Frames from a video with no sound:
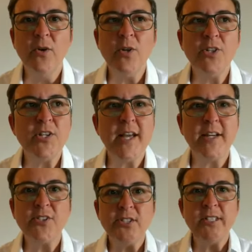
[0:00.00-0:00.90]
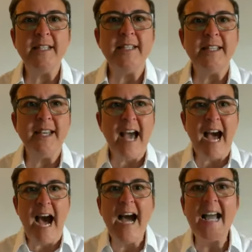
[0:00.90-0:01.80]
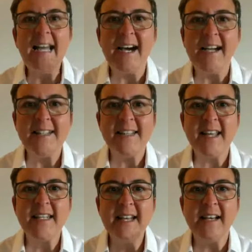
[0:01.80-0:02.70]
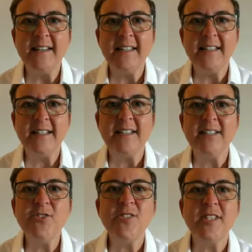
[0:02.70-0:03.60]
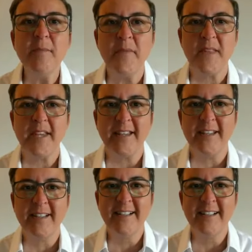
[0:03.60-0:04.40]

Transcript: which actually highlights that nothingness into something.